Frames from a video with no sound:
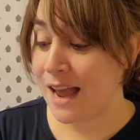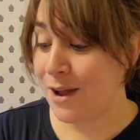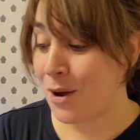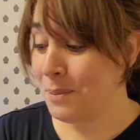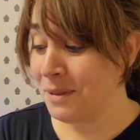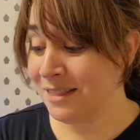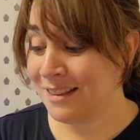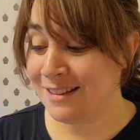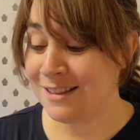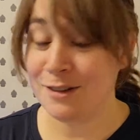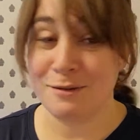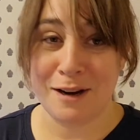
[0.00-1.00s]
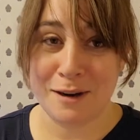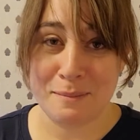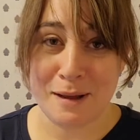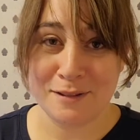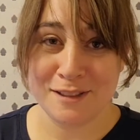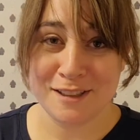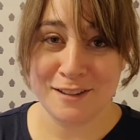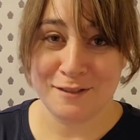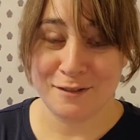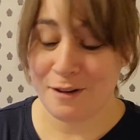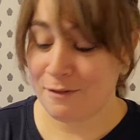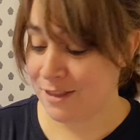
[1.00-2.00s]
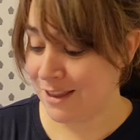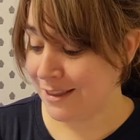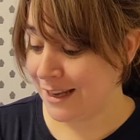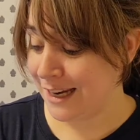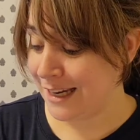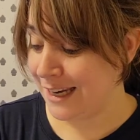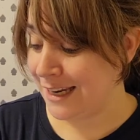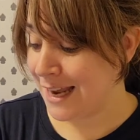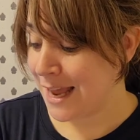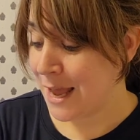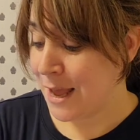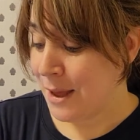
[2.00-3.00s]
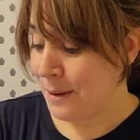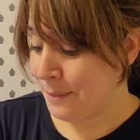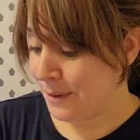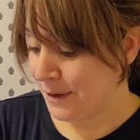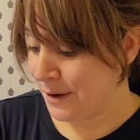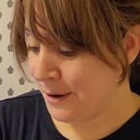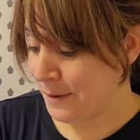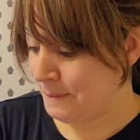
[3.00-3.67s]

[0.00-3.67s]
I hope that these are the right amounts of everything that I need, but